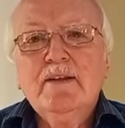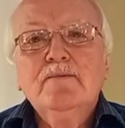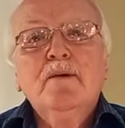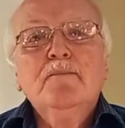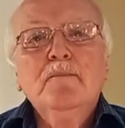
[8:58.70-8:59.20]

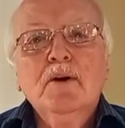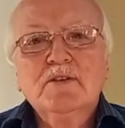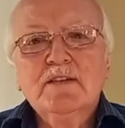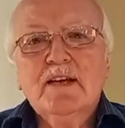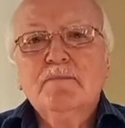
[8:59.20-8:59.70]

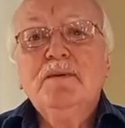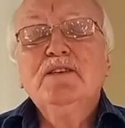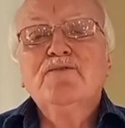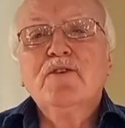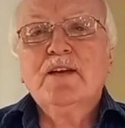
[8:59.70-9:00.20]
mercy, it means
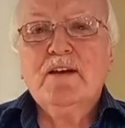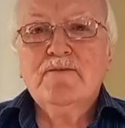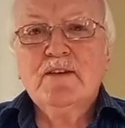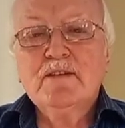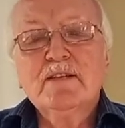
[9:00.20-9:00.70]

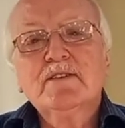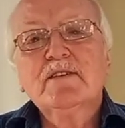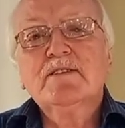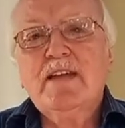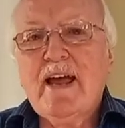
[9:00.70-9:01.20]
forgiveness. It's the
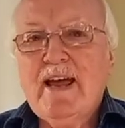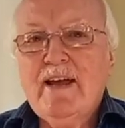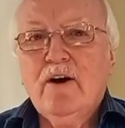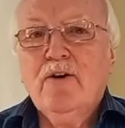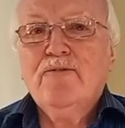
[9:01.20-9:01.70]
day
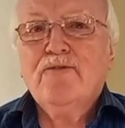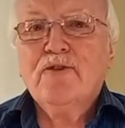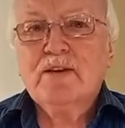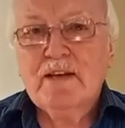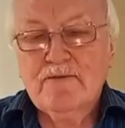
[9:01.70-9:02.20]
of
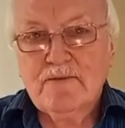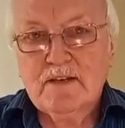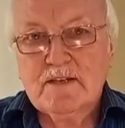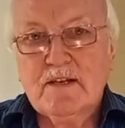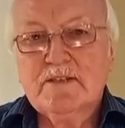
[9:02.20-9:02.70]

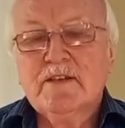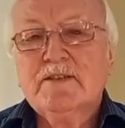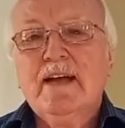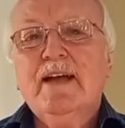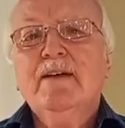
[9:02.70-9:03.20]
forgiveness. It's a
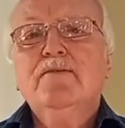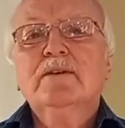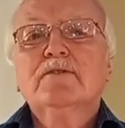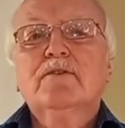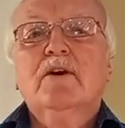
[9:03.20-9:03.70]
day
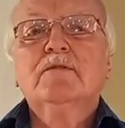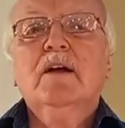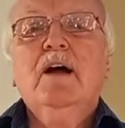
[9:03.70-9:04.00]
when God